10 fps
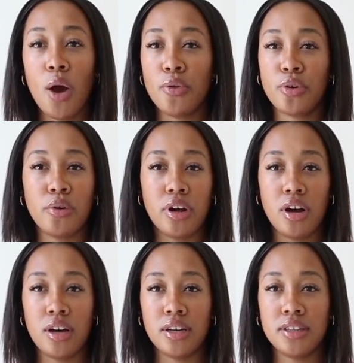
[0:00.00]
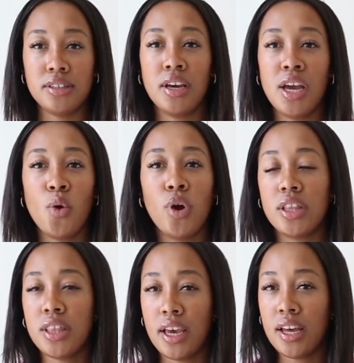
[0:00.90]
I would throw it on
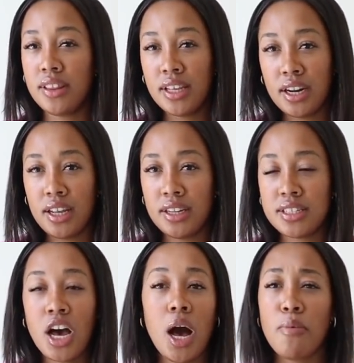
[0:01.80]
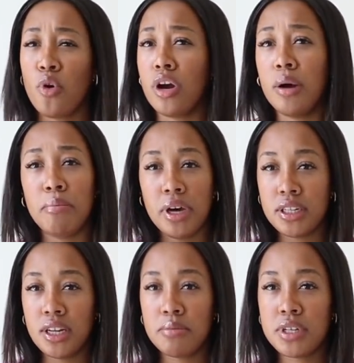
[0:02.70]
with like a linen top or a
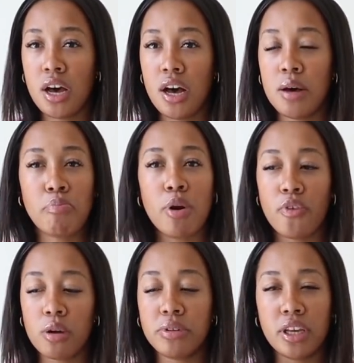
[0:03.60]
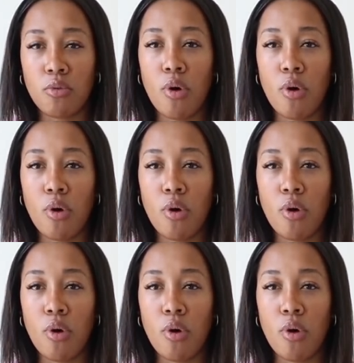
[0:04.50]
button-up top, preferably in